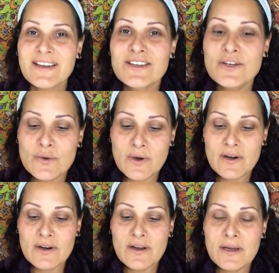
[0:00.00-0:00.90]
you
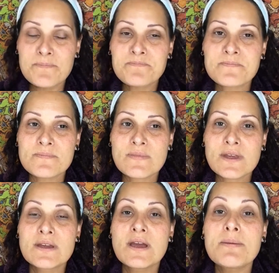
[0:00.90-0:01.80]
are
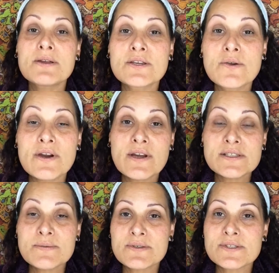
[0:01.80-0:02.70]
apparently you are
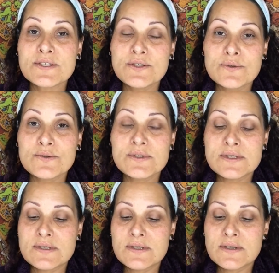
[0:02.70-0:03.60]
not supposed to use
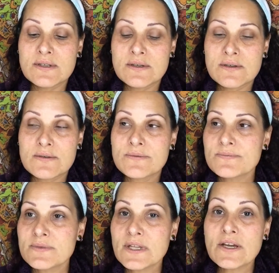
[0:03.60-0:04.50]

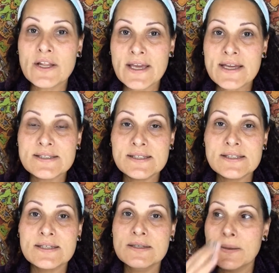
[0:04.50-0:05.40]
glycolic acid